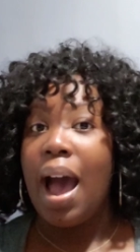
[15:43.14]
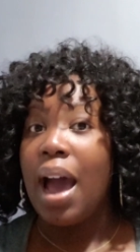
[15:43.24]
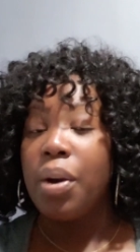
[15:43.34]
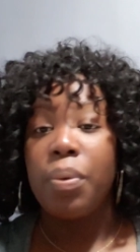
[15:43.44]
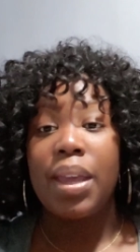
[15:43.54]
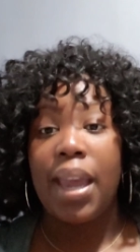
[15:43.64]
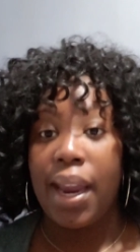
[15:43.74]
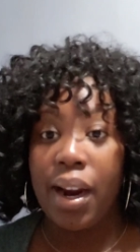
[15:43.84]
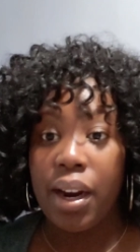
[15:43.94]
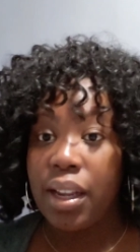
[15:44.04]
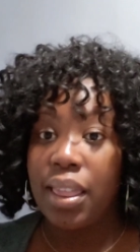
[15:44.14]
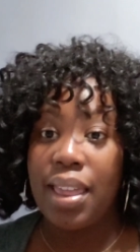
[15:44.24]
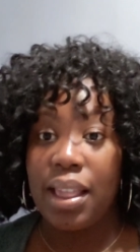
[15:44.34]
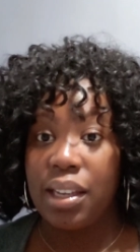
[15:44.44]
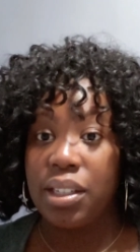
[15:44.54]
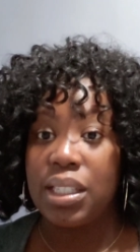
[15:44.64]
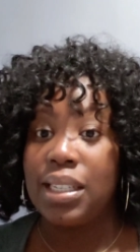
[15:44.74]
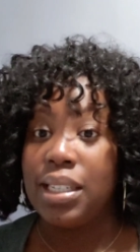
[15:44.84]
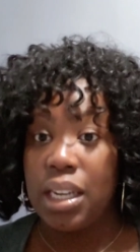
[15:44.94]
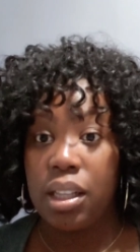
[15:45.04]
I don't care that there's a
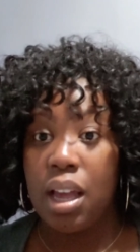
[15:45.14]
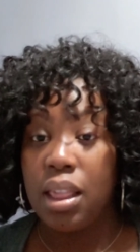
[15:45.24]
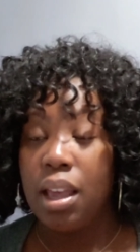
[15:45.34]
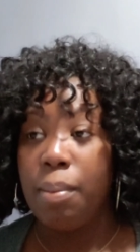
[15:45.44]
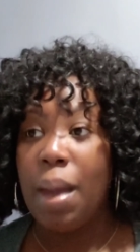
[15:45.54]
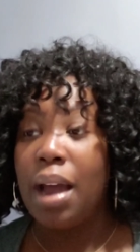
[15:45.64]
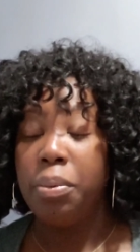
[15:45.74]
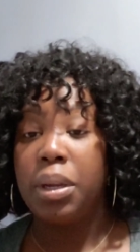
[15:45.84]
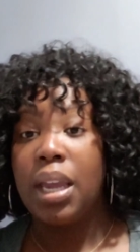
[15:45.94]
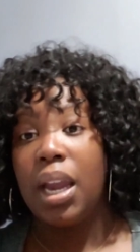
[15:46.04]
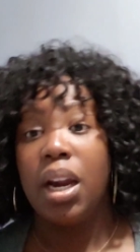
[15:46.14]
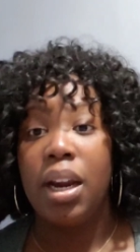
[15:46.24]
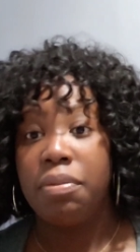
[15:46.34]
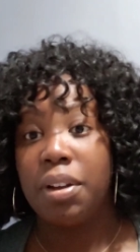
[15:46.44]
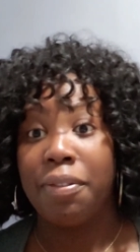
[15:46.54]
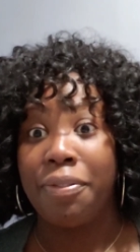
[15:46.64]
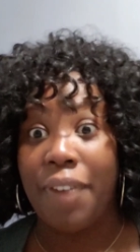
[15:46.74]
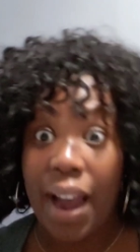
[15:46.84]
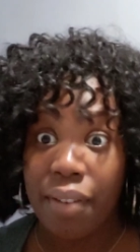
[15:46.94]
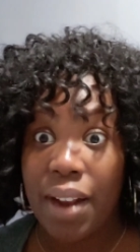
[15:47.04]
deal on them. I don't care if they're
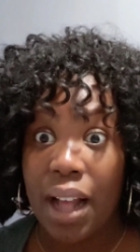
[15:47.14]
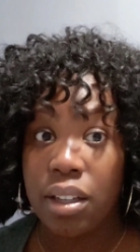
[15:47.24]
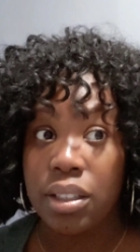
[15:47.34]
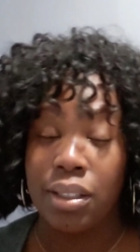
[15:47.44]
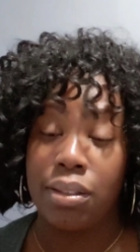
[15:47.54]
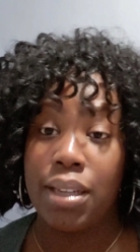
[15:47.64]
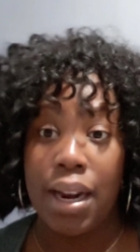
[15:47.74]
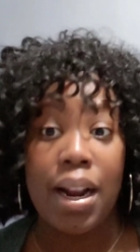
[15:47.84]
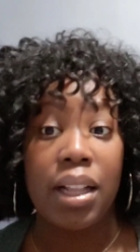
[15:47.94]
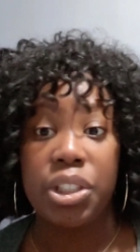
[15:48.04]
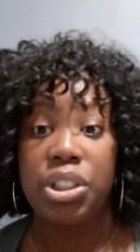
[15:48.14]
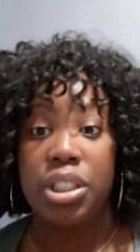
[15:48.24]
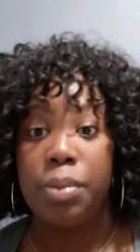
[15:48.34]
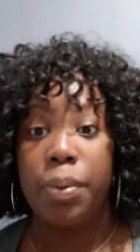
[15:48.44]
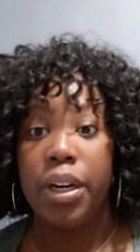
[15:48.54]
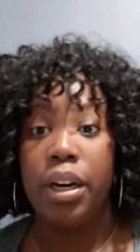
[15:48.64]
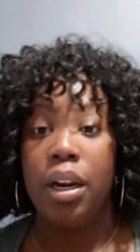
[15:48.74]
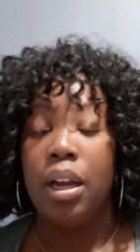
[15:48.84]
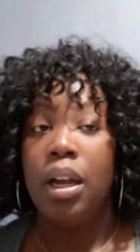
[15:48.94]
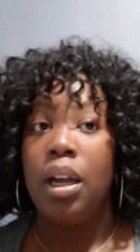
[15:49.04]
$5 or $10 cheaper.
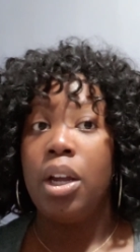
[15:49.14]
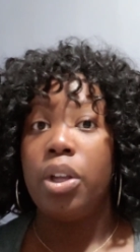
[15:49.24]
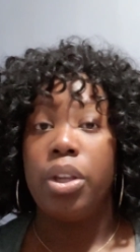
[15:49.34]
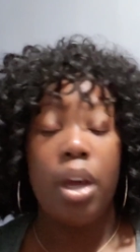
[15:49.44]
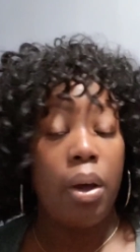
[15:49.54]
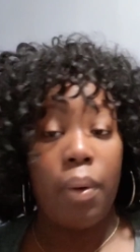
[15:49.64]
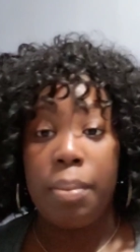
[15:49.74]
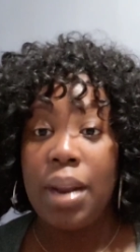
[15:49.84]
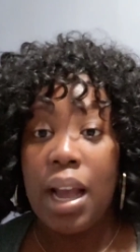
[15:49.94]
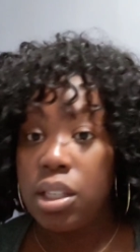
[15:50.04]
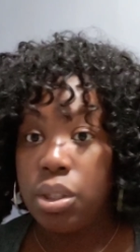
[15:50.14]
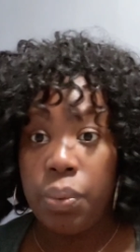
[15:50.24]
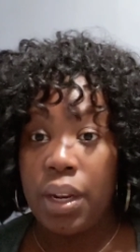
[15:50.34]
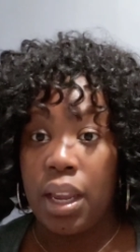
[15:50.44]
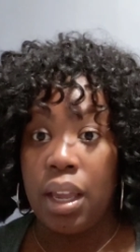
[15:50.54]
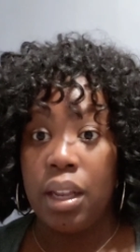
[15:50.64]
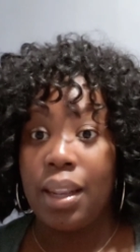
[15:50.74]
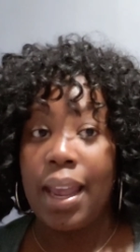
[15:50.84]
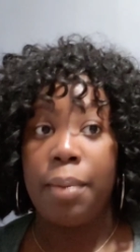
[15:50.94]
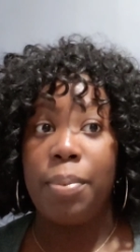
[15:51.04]
Yo, I'm not doing it.
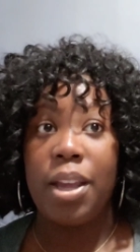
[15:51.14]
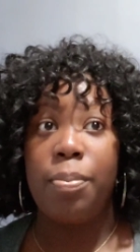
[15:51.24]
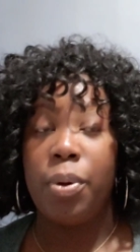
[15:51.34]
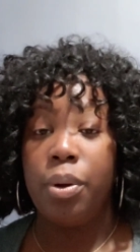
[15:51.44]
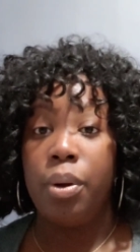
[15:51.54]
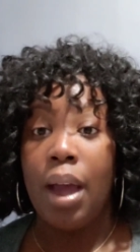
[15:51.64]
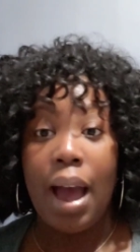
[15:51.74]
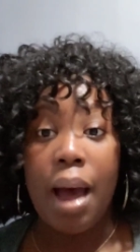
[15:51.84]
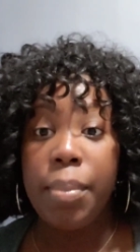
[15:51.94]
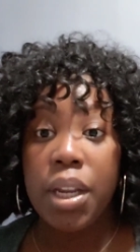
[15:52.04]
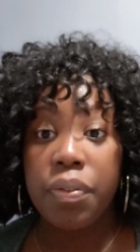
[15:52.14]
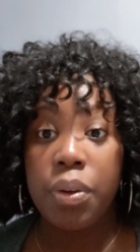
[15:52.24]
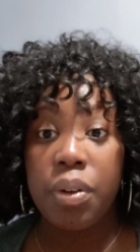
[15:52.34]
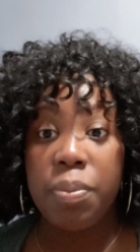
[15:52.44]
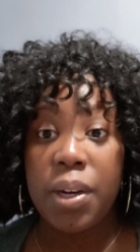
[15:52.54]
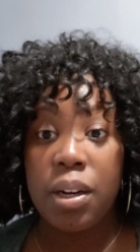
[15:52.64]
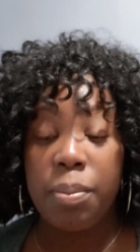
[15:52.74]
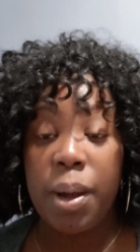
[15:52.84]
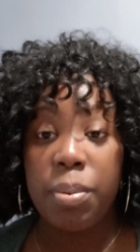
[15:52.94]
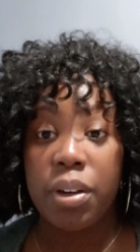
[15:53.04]
Like people, how many of you have been in a
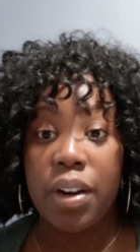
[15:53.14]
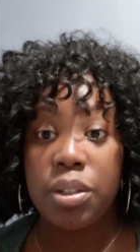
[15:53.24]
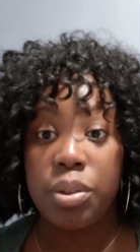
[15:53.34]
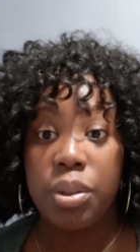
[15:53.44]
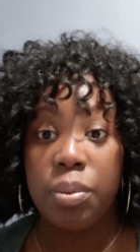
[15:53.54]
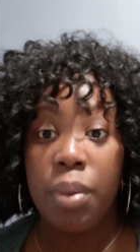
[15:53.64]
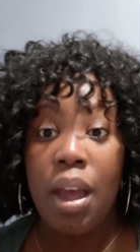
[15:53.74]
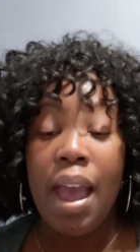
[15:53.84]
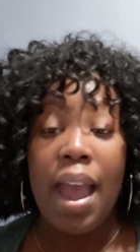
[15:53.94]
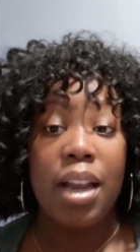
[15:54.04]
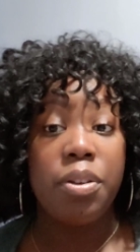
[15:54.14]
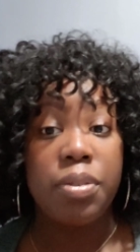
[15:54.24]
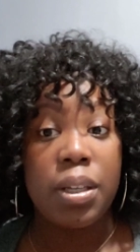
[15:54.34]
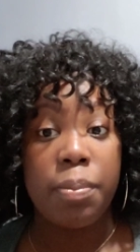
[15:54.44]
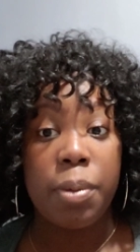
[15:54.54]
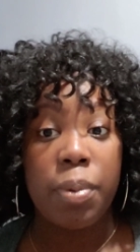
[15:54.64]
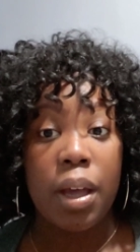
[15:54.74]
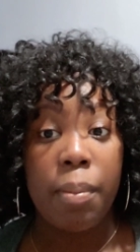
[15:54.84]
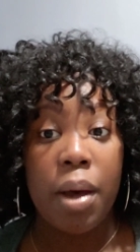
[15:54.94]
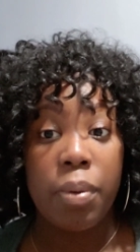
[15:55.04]
public restroom and you've seen people
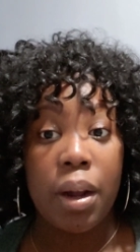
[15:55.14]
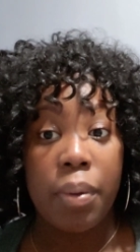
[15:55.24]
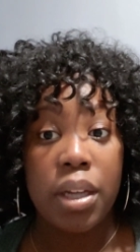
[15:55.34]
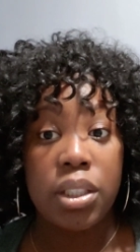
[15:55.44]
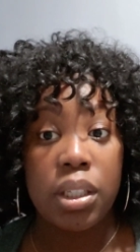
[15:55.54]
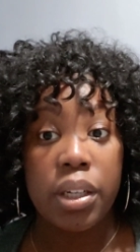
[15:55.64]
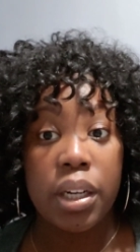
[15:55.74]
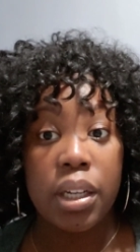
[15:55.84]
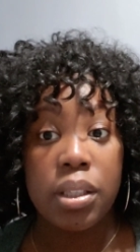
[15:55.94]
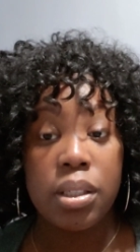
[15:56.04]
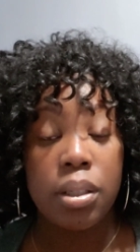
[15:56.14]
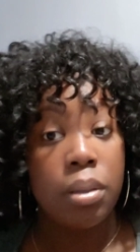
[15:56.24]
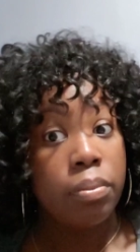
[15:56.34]
come out without washing their hands?